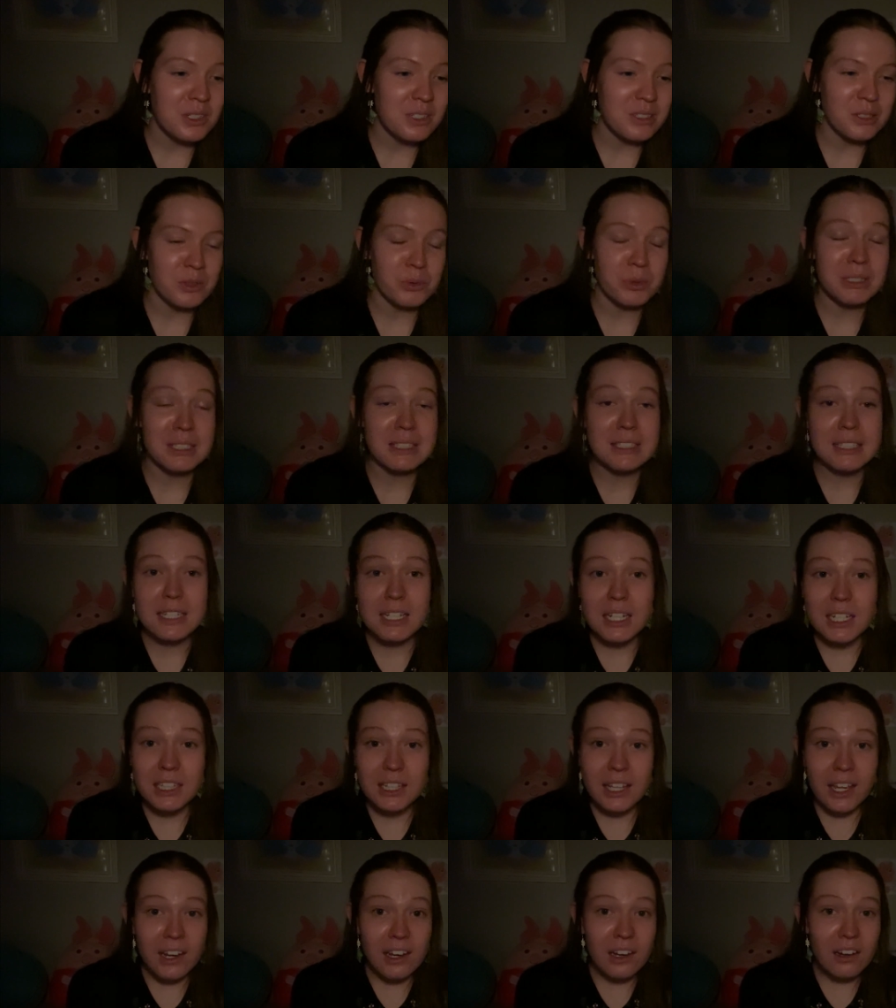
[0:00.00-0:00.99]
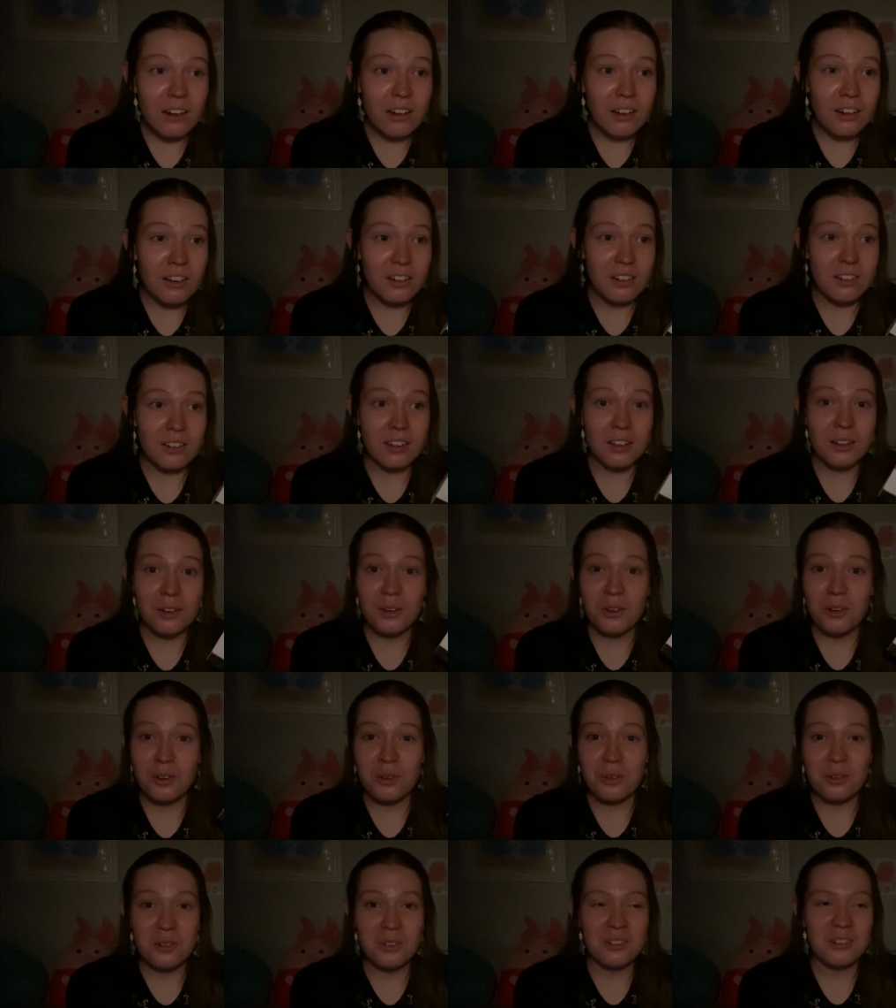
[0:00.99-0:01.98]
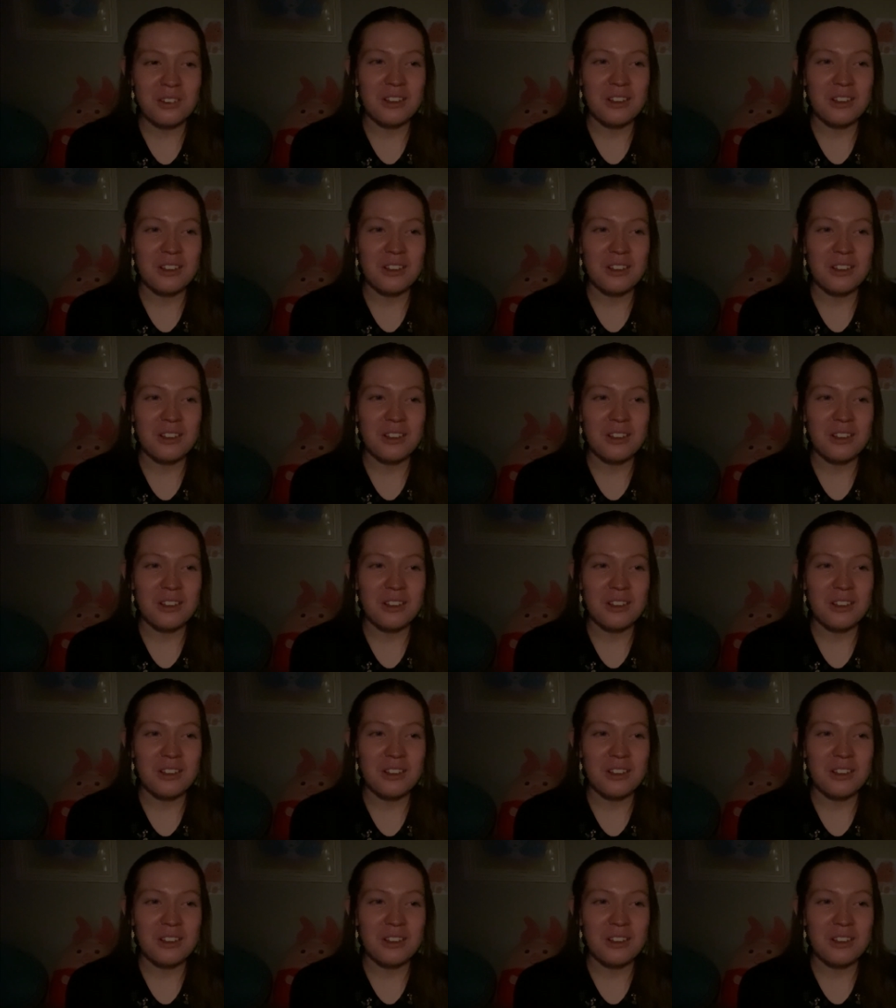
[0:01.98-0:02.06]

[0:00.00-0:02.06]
and it was sitting there, you know,